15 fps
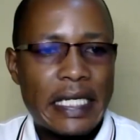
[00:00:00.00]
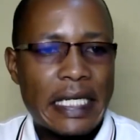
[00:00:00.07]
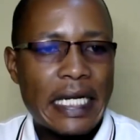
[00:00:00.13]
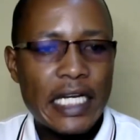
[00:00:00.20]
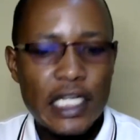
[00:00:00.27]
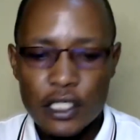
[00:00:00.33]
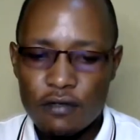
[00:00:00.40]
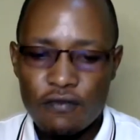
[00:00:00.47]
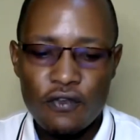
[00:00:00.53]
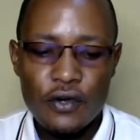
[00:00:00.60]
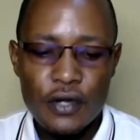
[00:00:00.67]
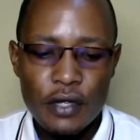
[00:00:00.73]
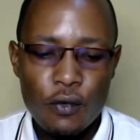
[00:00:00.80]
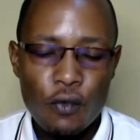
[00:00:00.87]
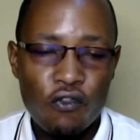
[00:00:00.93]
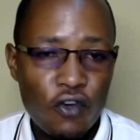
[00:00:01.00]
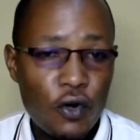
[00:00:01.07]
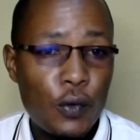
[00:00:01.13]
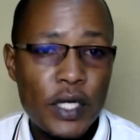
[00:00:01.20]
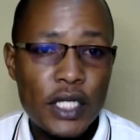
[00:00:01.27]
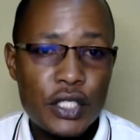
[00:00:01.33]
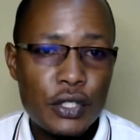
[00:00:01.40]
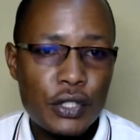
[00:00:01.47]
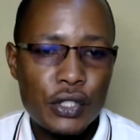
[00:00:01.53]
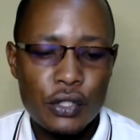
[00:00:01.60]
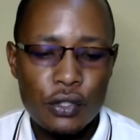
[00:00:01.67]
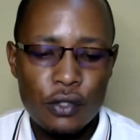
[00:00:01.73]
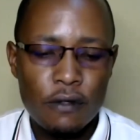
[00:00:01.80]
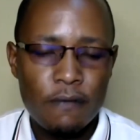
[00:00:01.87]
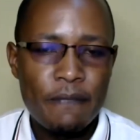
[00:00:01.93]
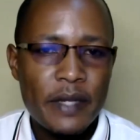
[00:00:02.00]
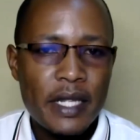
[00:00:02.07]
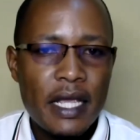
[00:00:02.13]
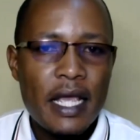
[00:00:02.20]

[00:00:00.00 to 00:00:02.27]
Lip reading: next four weeks or so,